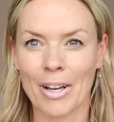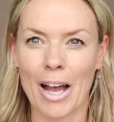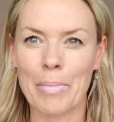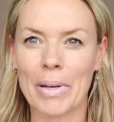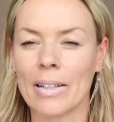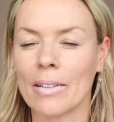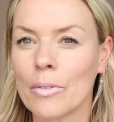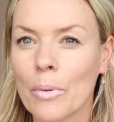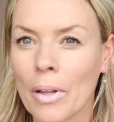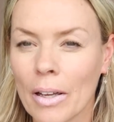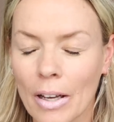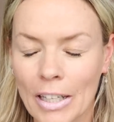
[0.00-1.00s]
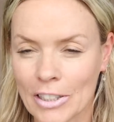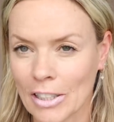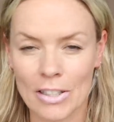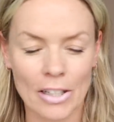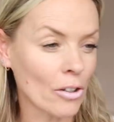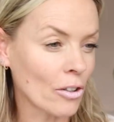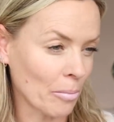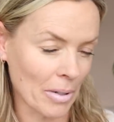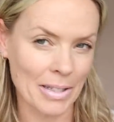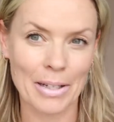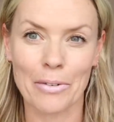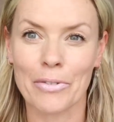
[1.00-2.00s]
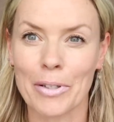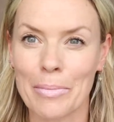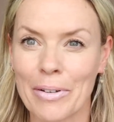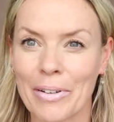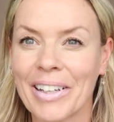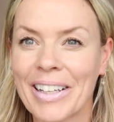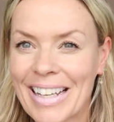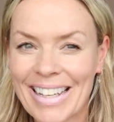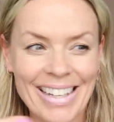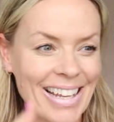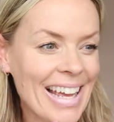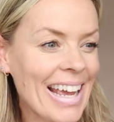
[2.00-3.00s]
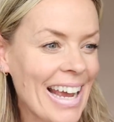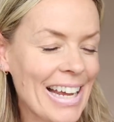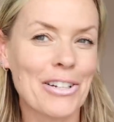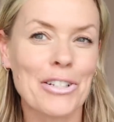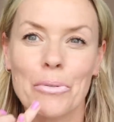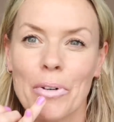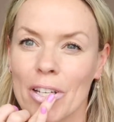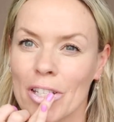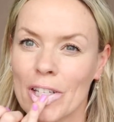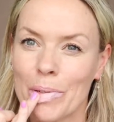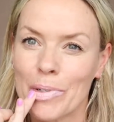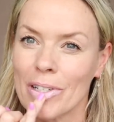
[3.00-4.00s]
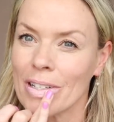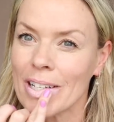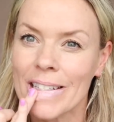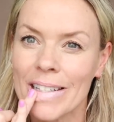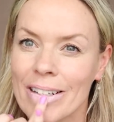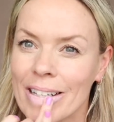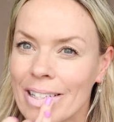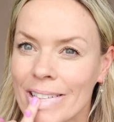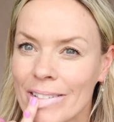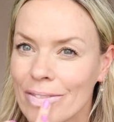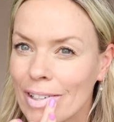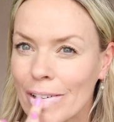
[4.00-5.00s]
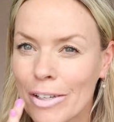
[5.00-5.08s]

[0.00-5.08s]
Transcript: I mean, actually, as I look at myself in the mirror, it looks quite cute, but not necessarily on the fill.